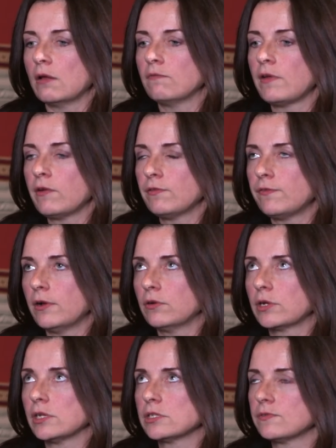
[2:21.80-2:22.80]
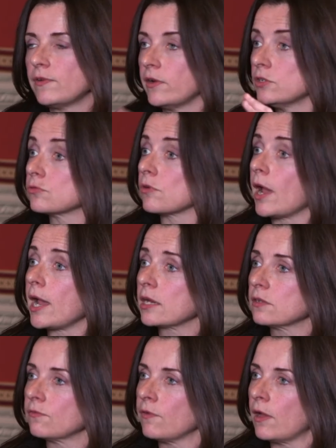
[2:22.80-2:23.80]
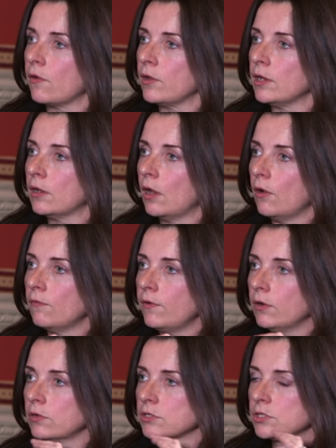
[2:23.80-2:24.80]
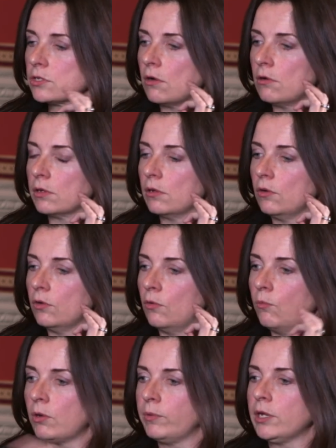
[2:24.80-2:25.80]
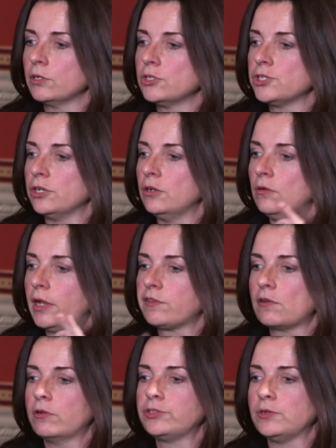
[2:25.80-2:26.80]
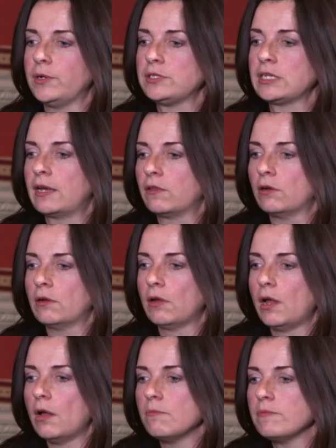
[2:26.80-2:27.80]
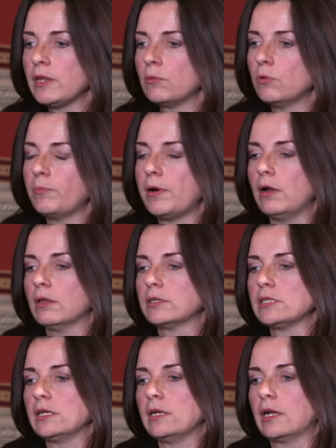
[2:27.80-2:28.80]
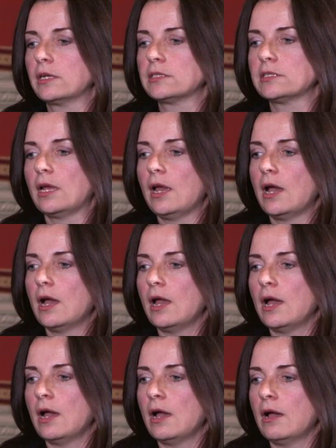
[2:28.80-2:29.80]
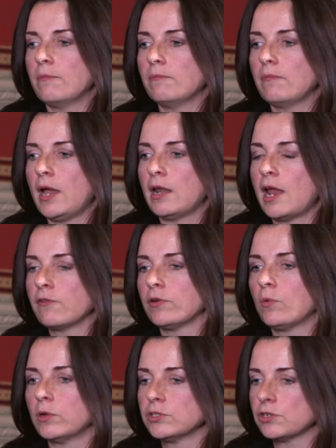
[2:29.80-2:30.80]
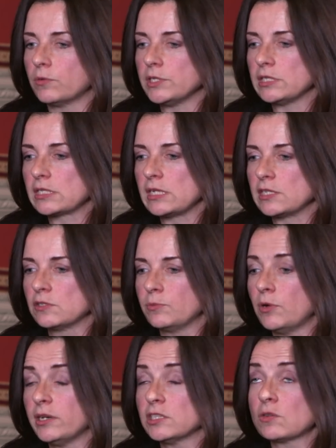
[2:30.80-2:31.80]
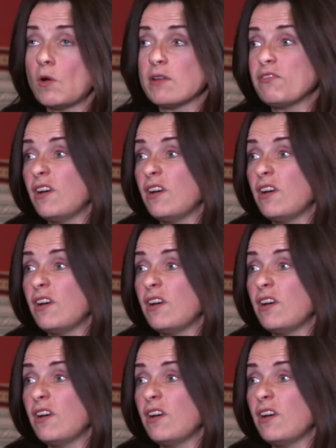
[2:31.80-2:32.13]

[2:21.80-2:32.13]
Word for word: very focused, very direct, very focused on, you know, what are we going to do? Let's all do it together. Minimal politics. And everyone's always accessible, and it's quite